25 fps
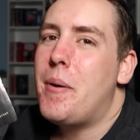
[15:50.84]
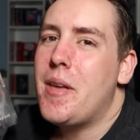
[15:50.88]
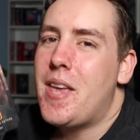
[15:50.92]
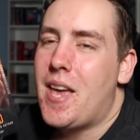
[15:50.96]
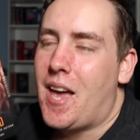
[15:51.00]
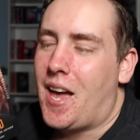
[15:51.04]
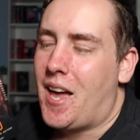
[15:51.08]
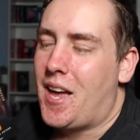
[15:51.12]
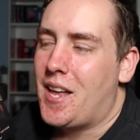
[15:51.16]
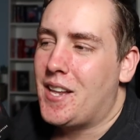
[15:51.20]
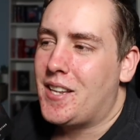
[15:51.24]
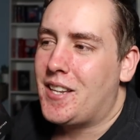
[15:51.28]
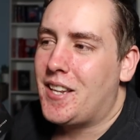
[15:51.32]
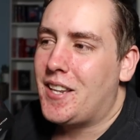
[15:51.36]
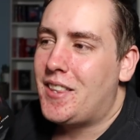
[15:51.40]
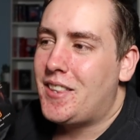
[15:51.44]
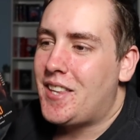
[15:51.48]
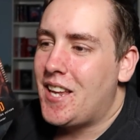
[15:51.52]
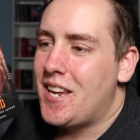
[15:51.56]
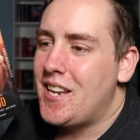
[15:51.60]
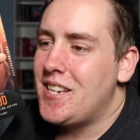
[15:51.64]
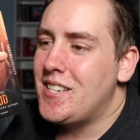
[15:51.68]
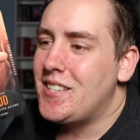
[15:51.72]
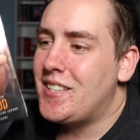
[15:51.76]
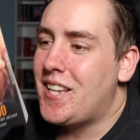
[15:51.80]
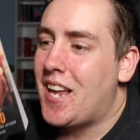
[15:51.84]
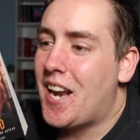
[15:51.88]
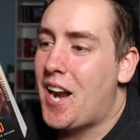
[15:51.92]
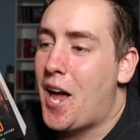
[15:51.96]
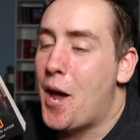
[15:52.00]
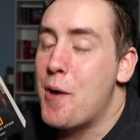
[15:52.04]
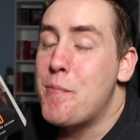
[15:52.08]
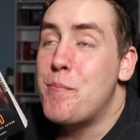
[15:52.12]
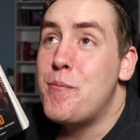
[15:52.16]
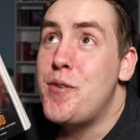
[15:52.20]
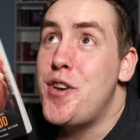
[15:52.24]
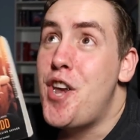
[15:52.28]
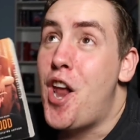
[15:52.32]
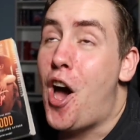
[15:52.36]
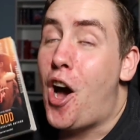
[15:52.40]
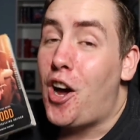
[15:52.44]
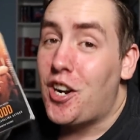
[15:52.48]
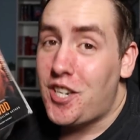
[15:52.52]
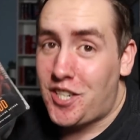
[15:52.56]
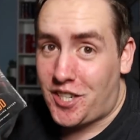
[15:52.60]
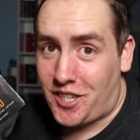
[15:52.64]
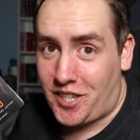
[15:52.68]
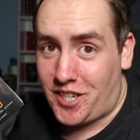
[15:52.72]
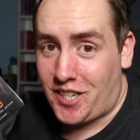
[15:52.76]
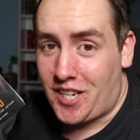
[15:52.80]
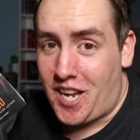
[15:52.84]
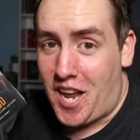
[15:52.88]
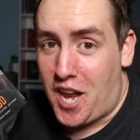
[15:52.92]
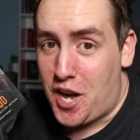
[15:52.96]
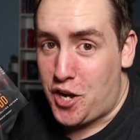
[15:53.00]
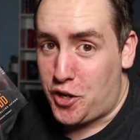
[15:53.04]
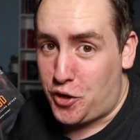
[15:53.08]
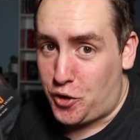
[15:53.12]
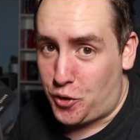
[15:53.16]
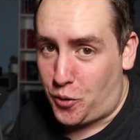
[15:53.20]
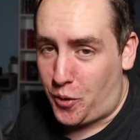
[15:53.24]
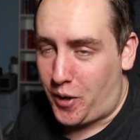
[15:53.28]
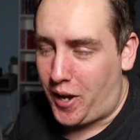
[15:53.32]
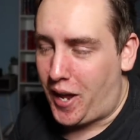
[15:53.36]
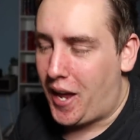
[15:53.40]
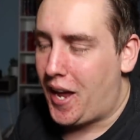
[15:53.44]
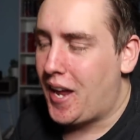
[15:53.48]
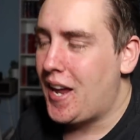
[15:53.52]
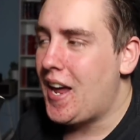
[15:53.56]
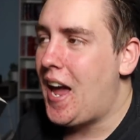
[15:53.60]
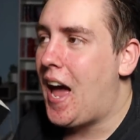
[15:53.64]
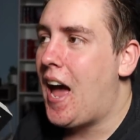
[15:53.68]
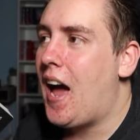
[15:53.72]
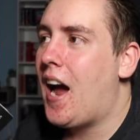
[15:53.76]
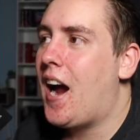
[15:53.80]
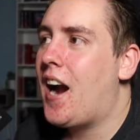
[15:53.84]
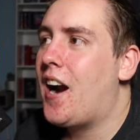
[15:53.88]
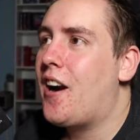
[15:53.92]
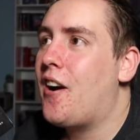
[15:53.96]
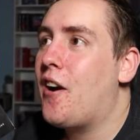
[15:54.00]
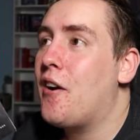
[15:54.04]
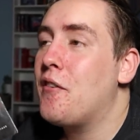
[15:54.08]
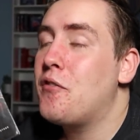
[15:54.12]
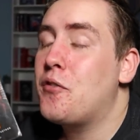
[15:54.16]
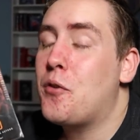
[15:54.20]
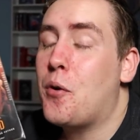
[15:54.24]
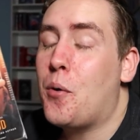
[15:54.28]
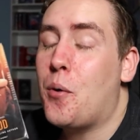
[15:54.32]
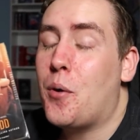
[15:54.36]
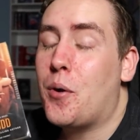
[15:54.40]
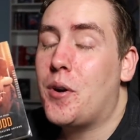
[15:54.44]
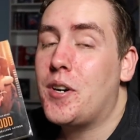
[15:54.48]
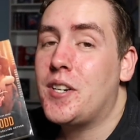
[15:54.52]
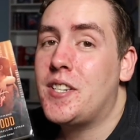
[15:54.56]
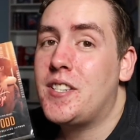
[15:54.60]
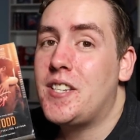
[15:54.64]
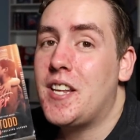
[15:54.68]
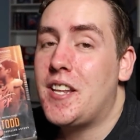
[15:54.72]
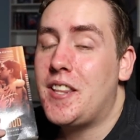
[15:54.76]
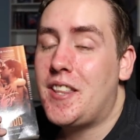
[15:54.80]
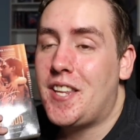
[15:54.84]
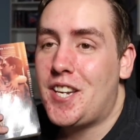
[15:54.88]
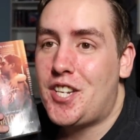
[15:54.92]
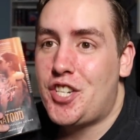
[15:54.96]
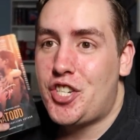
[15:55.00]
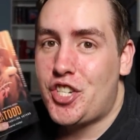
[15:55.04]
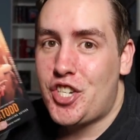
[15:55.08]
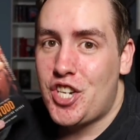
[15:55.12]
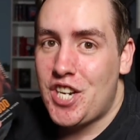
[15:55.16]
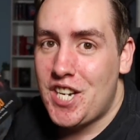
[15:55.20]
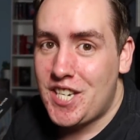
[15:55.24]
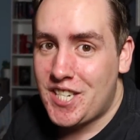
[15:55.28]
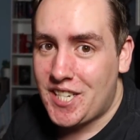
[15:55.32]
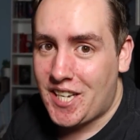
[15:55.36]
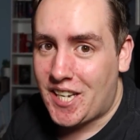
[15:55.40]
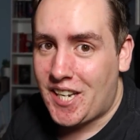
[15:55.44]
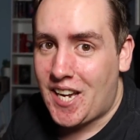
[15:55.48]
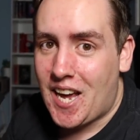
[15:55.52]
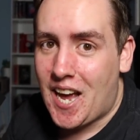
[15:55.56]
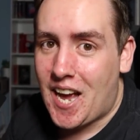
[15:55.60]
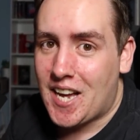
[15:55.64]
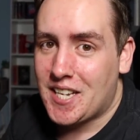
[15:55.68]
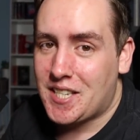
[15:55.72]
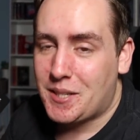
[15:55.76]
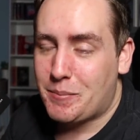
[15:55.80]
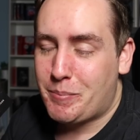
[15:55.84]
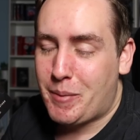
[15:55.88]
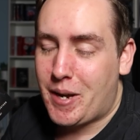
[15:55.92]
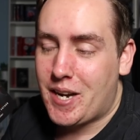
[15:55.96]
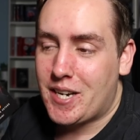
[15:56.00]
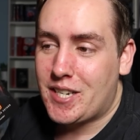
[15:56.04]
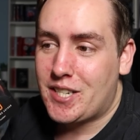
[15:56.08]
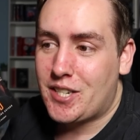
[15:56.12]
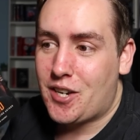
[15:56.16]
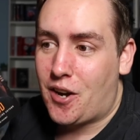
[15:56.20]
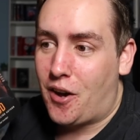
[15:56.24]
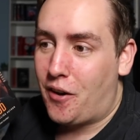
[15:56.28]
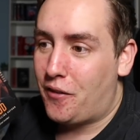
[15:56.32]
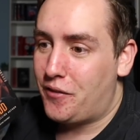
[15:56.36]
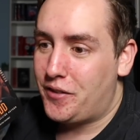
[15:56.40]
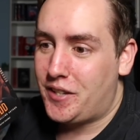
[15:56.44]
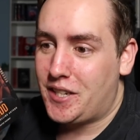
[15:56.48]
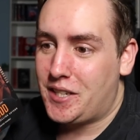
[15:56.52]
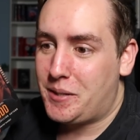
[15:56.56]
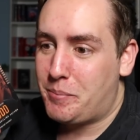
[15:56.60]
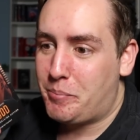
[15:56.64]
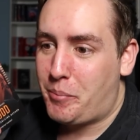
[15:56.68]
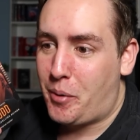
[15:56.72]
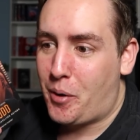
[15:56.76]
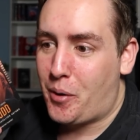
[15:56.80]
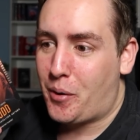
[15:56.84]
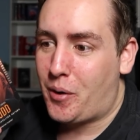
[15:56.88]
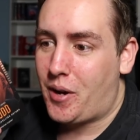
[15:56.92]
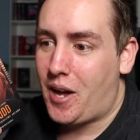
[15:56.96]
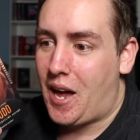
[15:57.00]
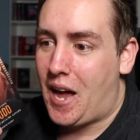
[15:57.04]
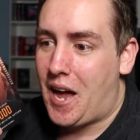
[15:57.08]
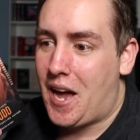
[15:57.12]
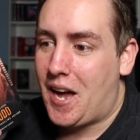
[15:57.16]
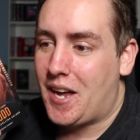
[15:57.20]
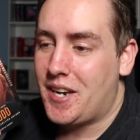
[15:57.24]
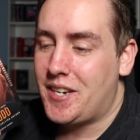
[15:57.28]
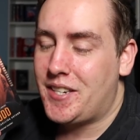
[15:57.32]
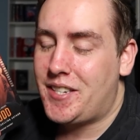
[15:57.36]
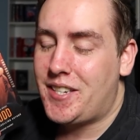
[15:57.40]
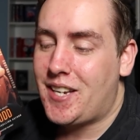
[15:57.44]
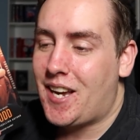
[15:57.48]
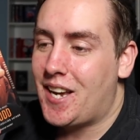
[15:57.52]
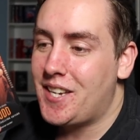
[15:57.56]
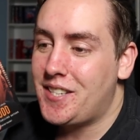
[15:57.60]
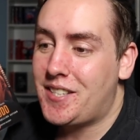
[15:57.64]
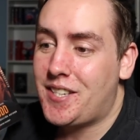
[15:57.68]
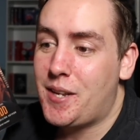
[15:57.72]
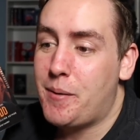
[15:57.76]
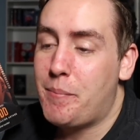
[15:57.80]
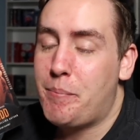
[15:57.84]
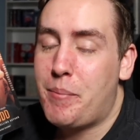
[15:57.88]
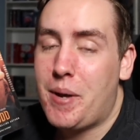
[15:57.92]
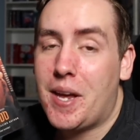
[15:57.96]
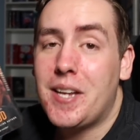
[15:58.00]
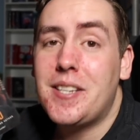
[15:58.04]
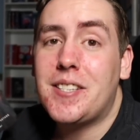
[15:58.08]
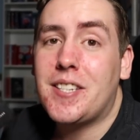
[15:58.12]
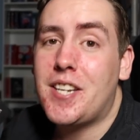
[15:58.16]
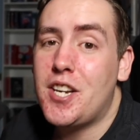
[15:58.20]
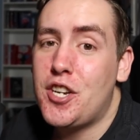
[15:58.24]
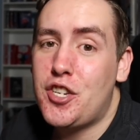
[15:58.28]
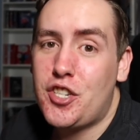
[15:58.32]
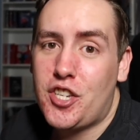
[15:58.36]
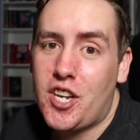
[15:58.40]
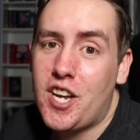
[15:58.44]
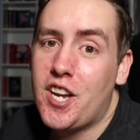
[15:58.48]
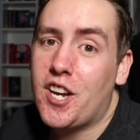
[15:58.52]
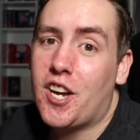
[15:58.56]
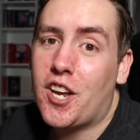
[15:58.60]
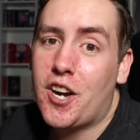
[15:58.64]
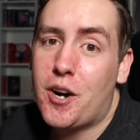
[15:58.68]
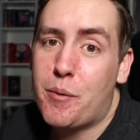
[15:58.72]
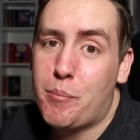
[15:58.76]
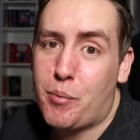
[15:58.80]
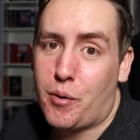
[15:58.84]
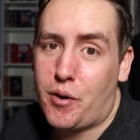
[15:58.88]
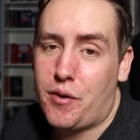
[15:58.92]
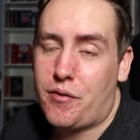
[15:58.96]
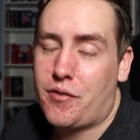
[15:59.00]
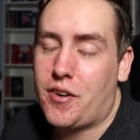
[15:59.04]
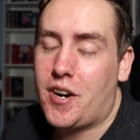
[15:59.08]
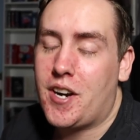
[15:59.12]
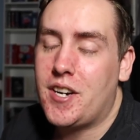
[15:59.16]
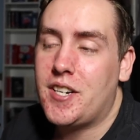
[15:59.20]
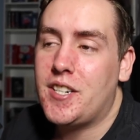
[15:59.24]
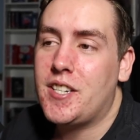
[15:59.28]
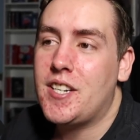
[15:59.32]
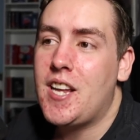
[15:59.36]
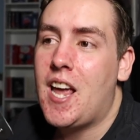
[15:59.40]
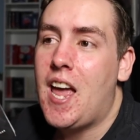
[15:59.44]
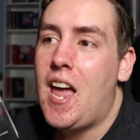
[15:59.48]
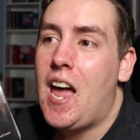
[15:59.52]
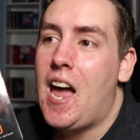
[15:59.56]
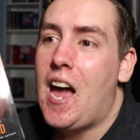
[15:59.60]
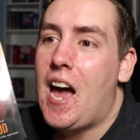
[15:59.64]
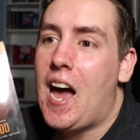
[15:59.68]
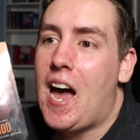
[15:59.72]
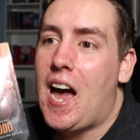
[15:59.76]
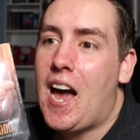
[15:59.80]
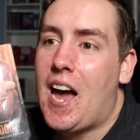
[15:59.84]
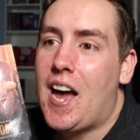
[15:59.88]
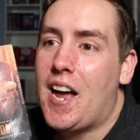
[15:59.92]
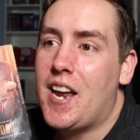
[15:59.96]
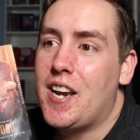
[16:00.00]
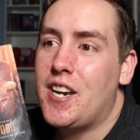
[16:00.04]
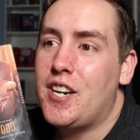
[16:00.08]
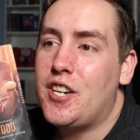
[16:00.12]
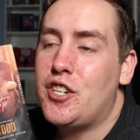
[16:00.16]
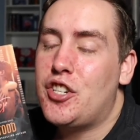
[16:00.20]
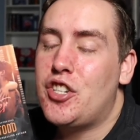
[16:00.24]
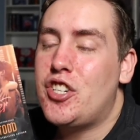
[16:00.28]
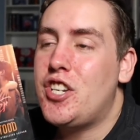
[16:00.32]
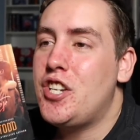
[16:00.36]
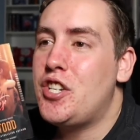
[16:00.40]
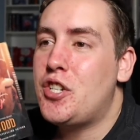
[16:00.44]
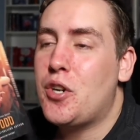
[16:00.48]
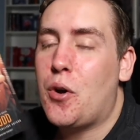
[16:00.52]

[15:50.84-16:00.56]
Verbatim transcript: But yeah, the things that I'm not enjoying are, of course, the cheating aspect of this book and Tessa basically cheating on her boyfriend. And she